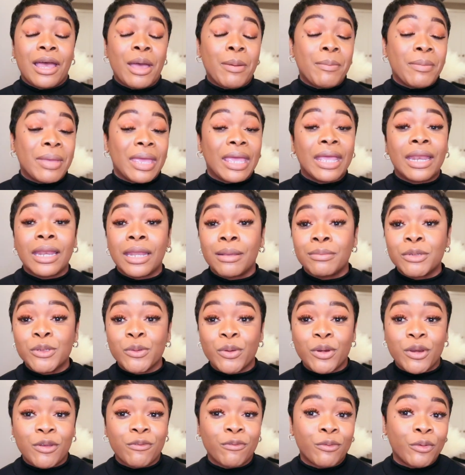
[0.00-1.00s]
I'm in them
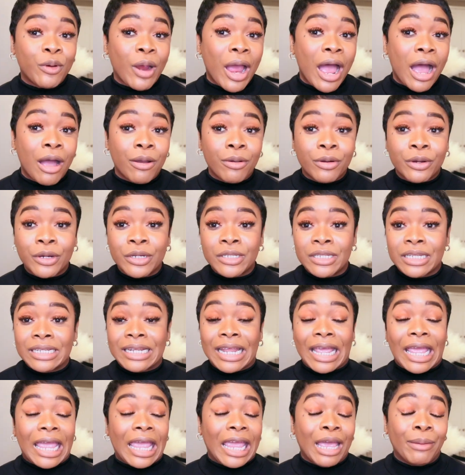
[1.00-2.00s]
24 hours a
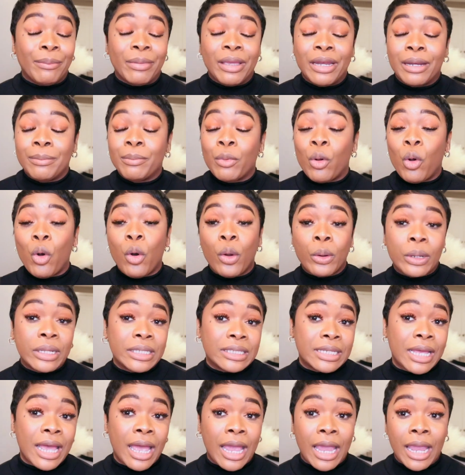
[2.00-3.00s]
day. I'm in them all
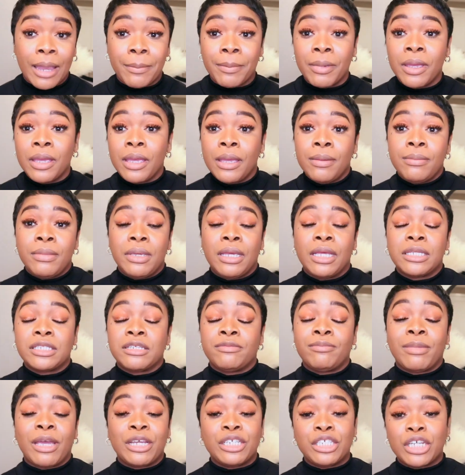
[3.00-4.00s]
the time because
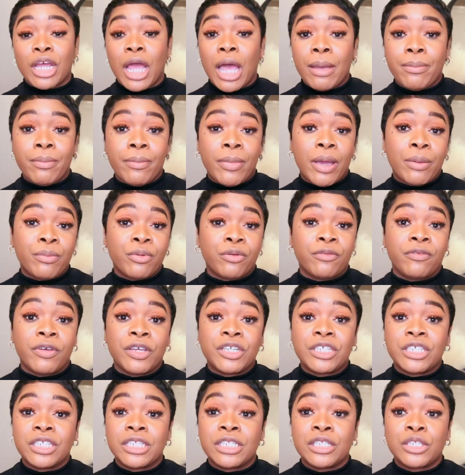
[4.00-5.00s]
of my job and my
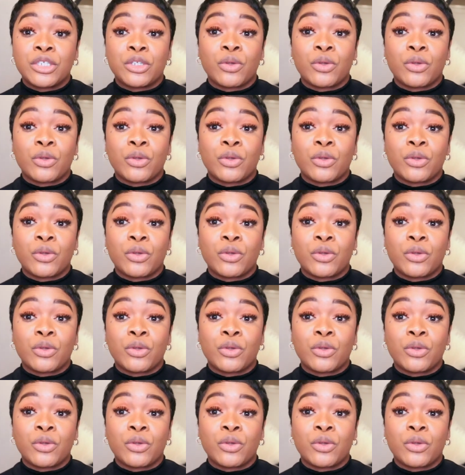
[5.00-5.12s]
profession.